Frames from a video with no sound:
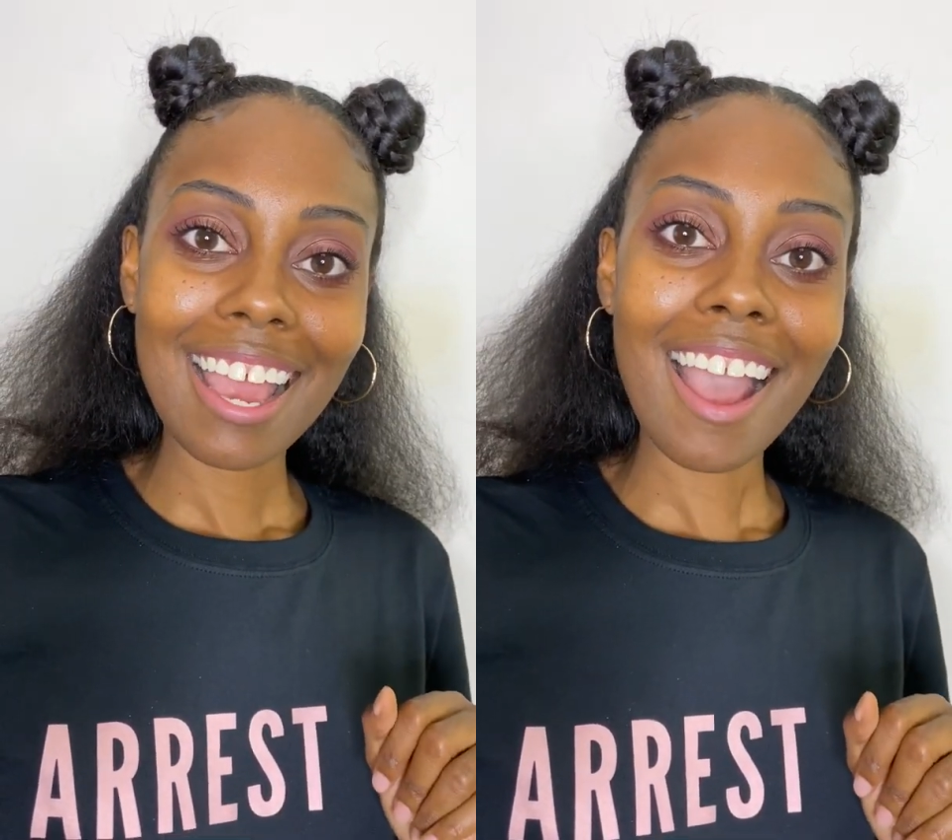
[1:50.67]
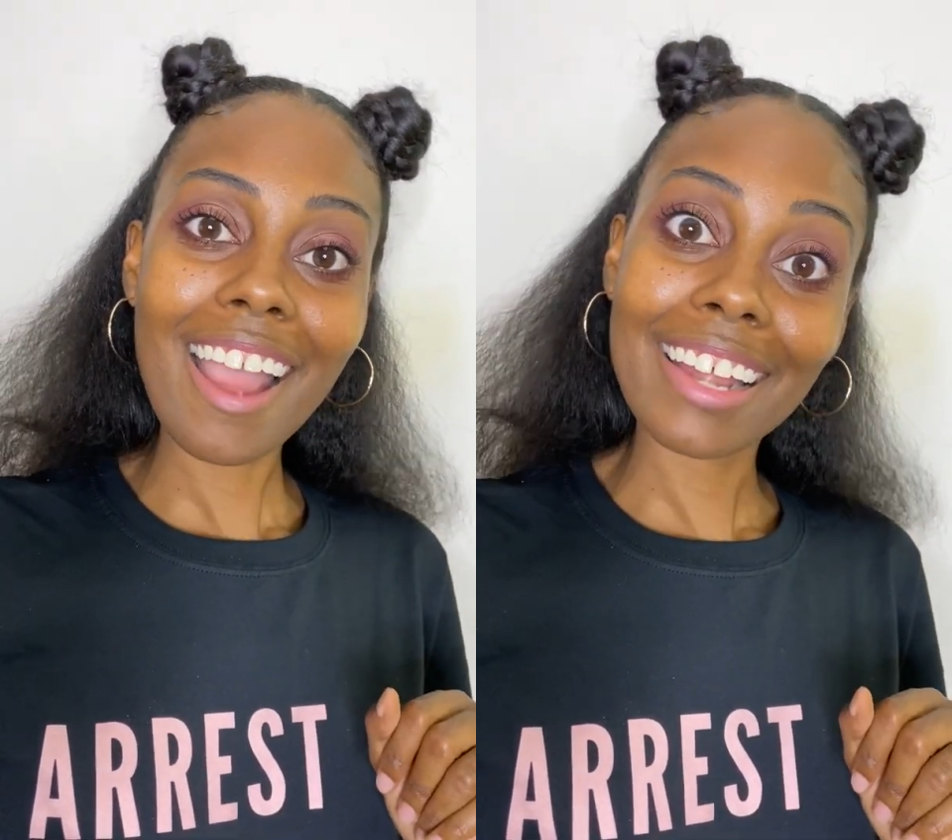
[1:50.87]

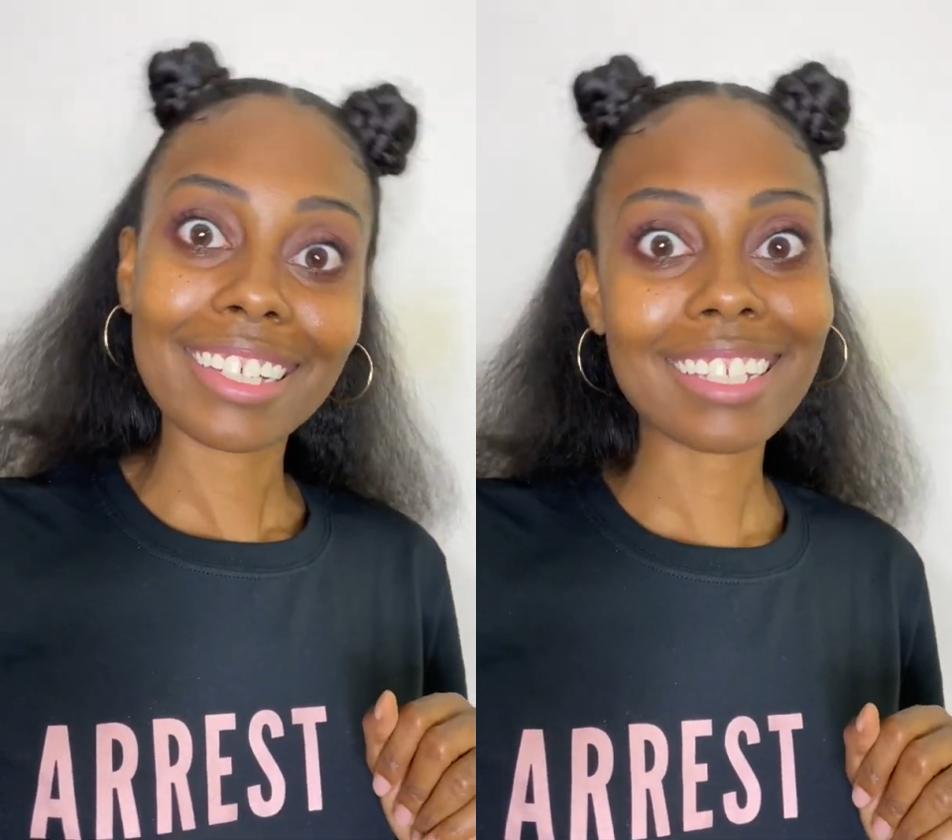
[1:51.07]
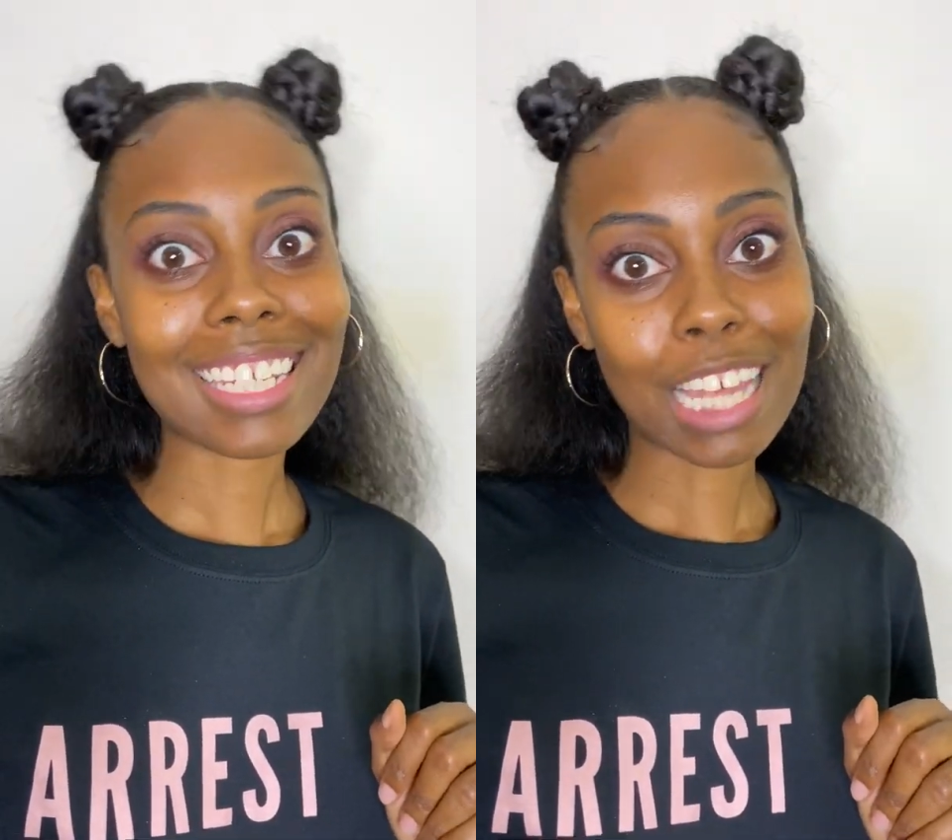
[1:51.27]
All
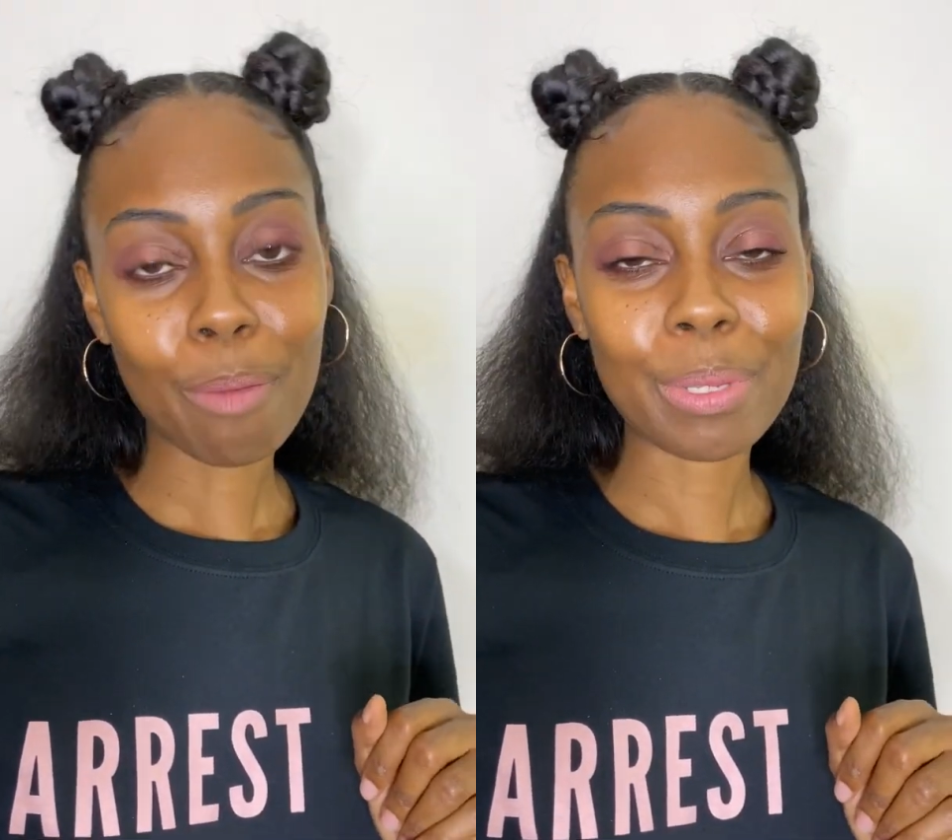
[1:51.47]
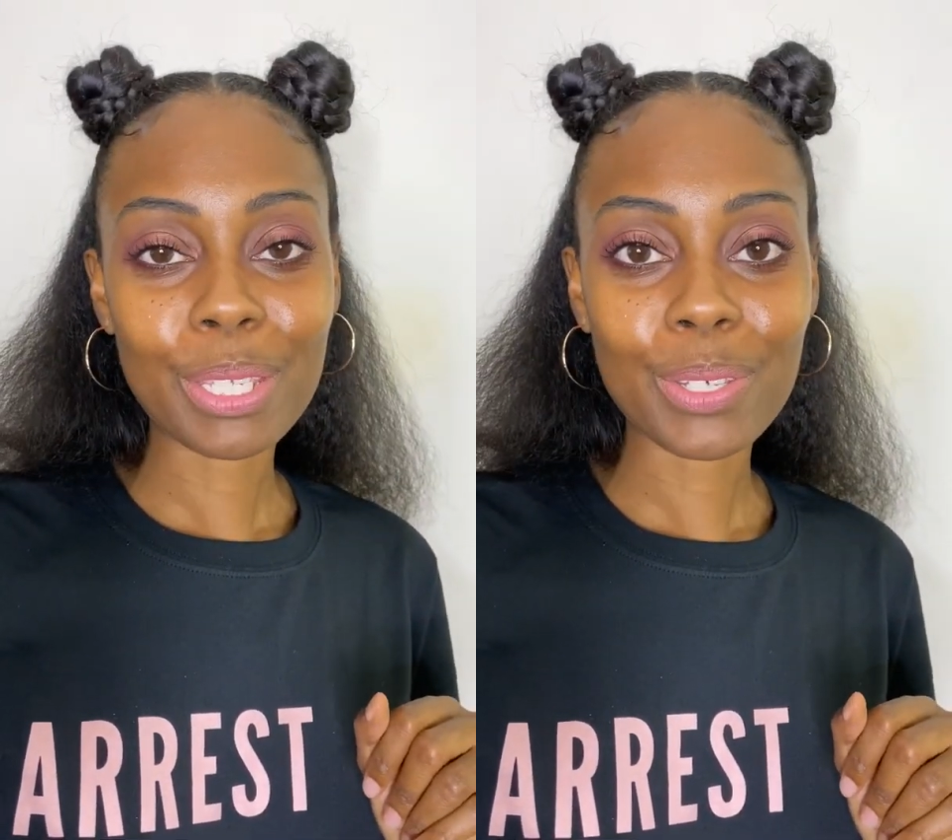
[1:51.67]
right, let's
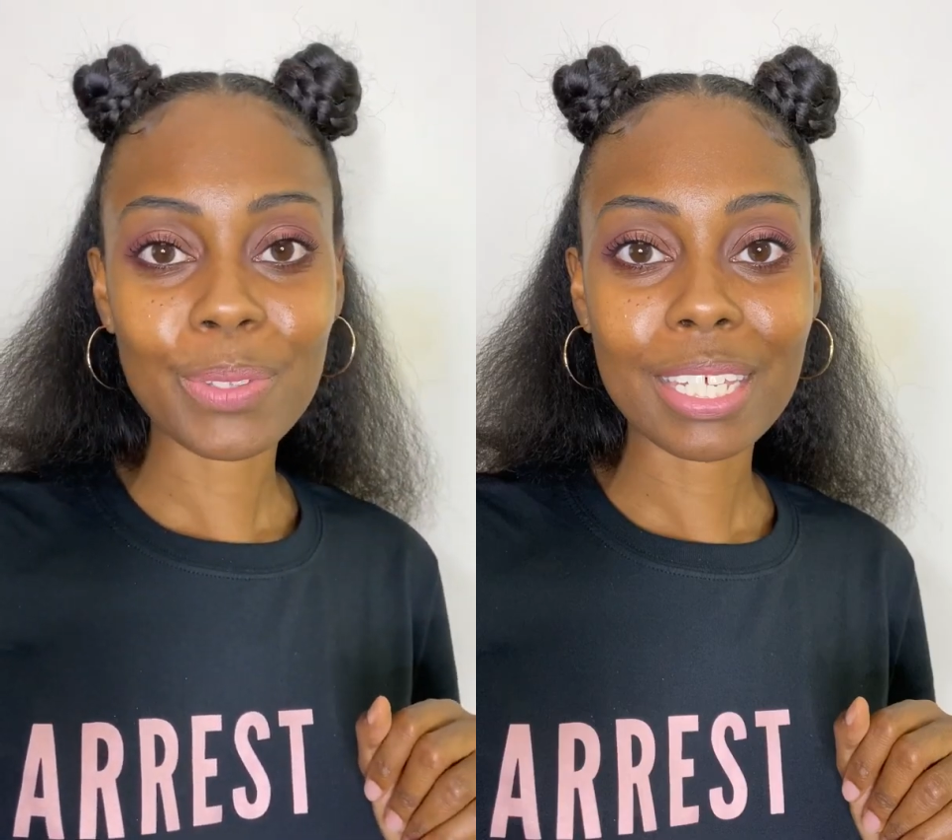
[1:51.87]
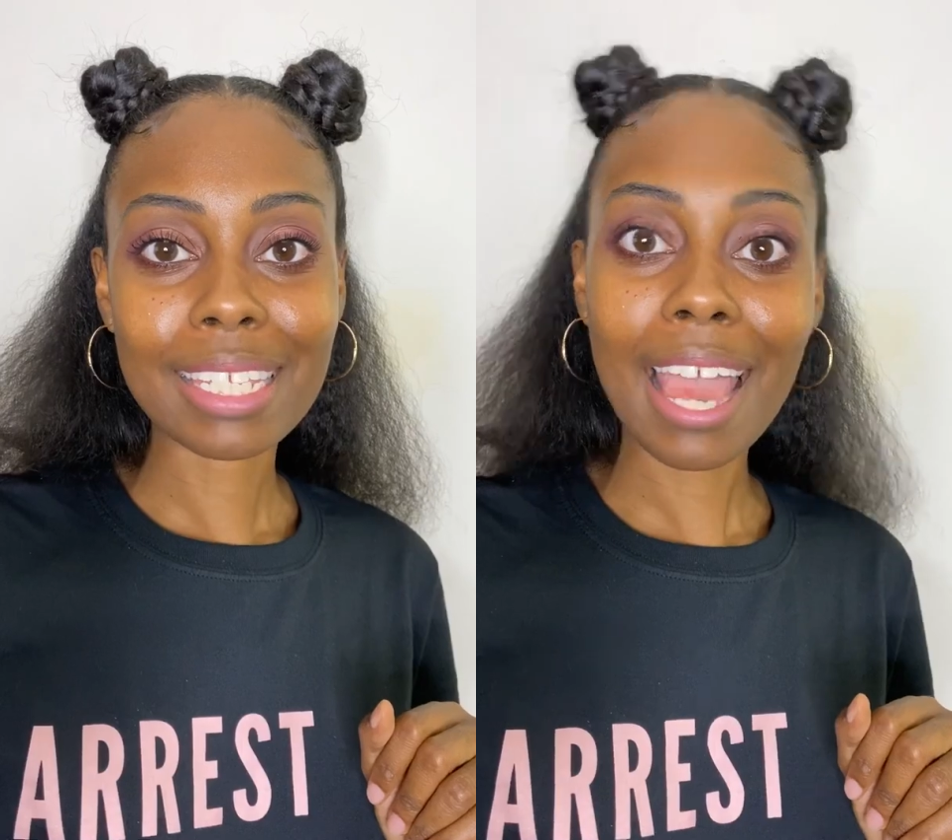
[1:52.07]
hop into this